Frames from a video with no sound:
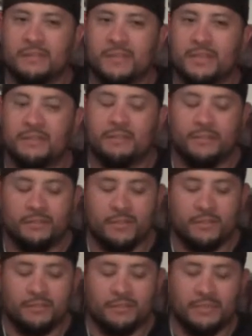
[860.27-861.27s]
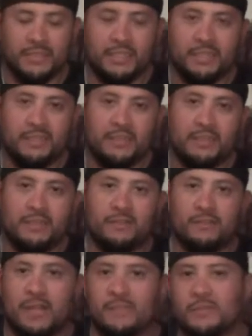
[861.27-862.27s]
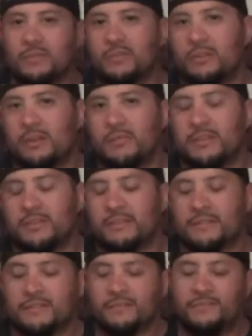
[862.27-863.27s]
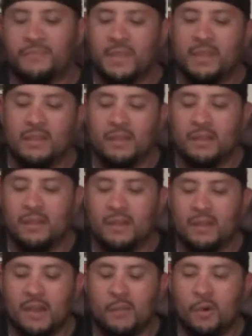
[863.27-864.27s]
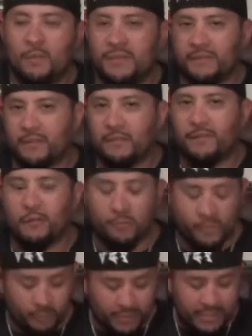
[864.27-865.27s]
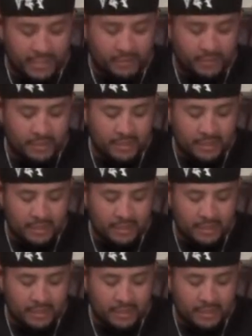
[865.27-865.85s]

I mean, they're either completely good or absolute garbage. So I'm hoping for the former with that one.